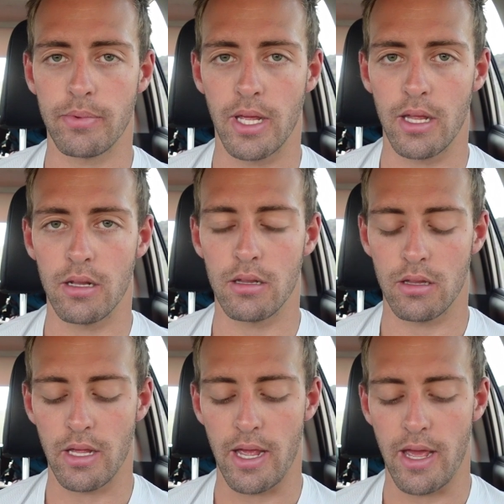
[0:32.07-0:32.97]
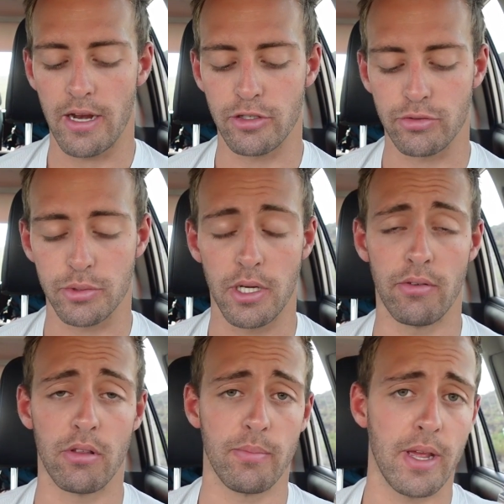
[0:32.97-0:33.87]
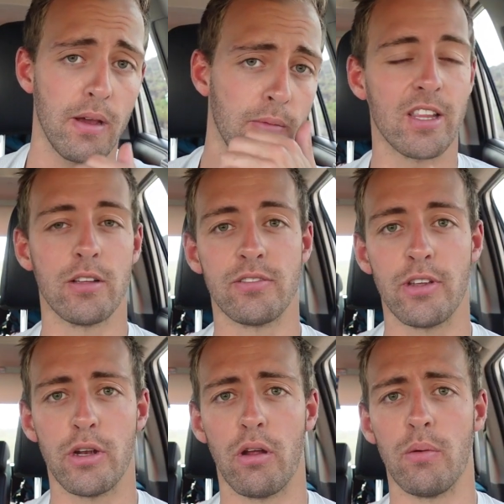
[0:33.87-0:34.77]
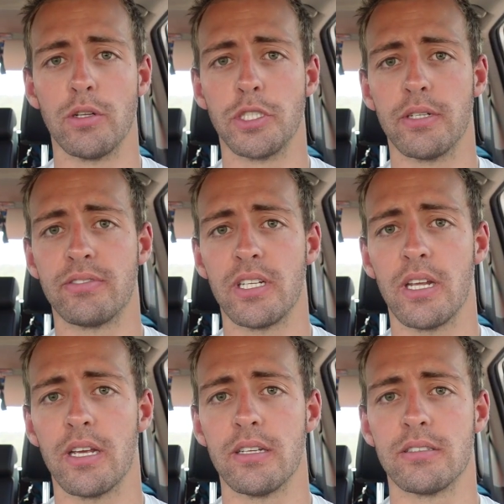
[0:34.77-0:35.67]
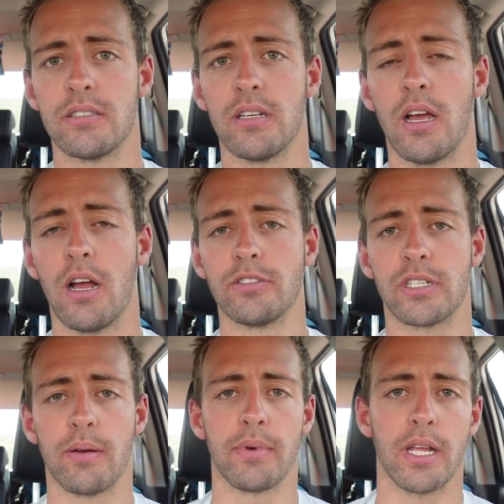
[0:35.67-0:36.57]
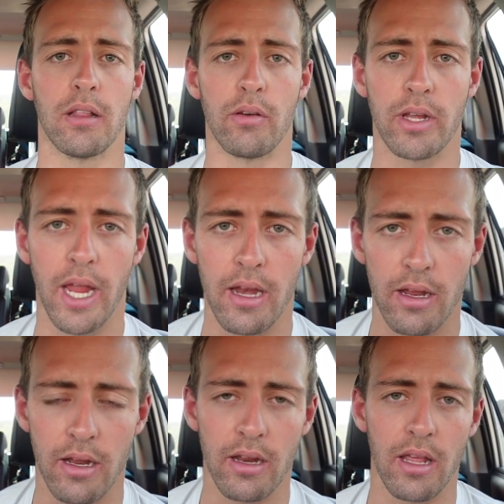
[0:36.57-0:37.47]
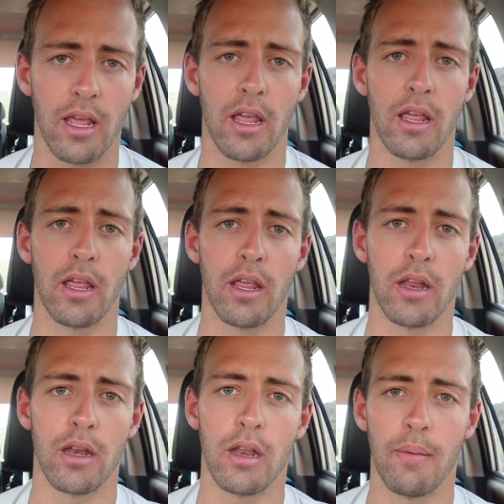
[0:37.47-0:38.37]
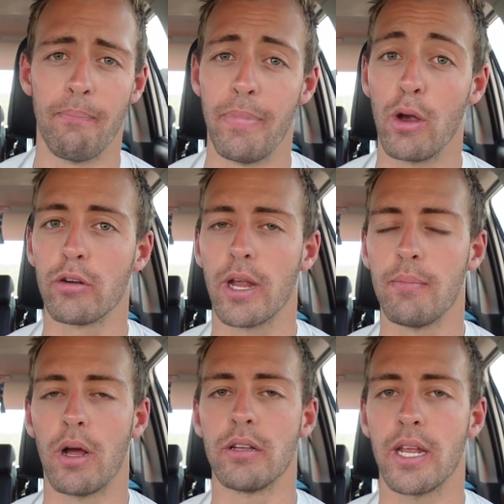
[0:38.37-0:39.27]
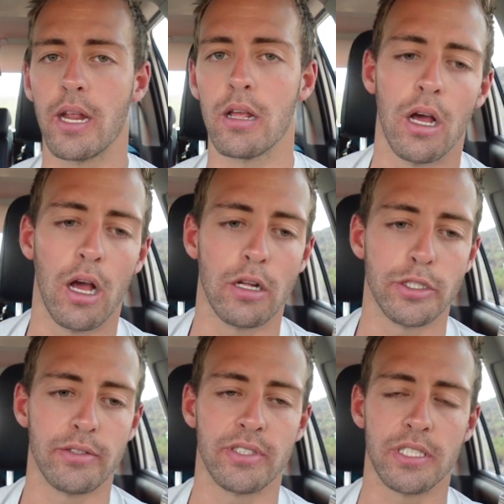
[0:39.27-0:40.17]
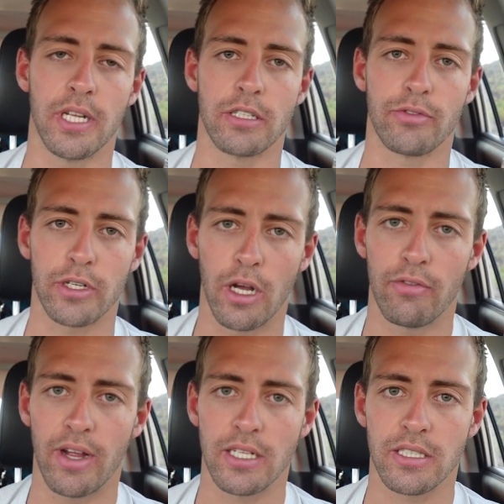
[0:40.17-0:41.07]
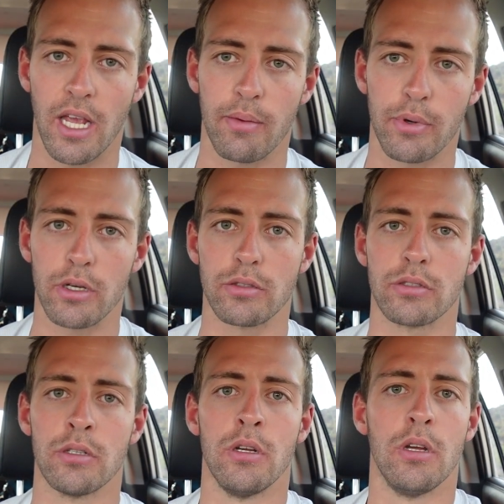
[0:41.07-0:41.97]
tent that I just received in the mail. For those of you who don't know what GFC is, it's a company located in Belgrade, Montana. GFC stands for Go Fast Campers.